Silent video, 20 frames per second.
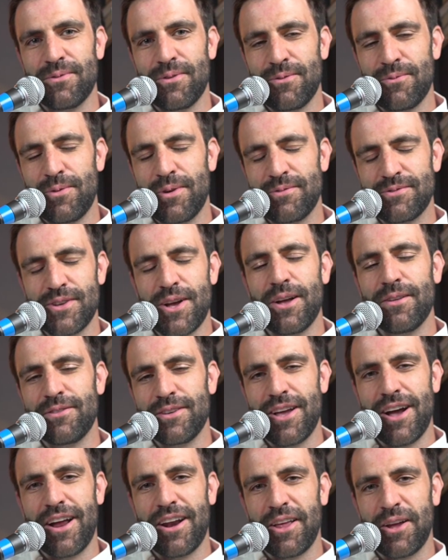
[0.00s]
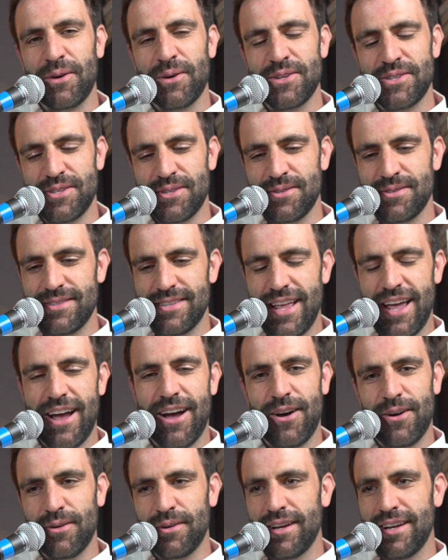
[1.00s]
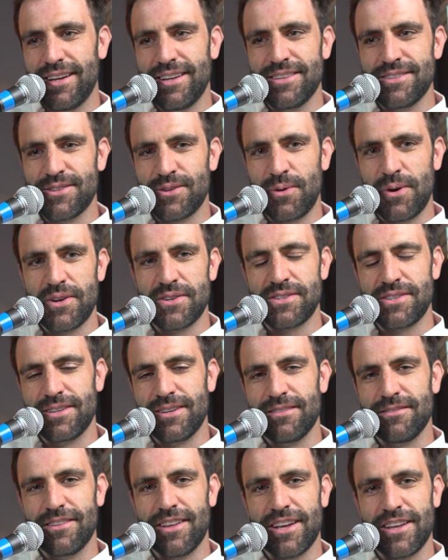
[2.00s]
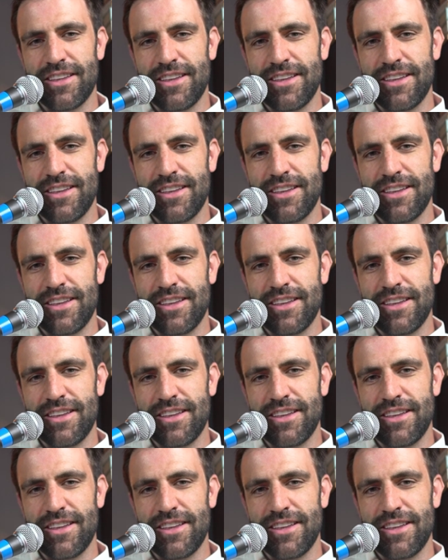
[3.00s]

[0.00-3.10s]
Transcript: We've solved the audio issues. Now it is a question of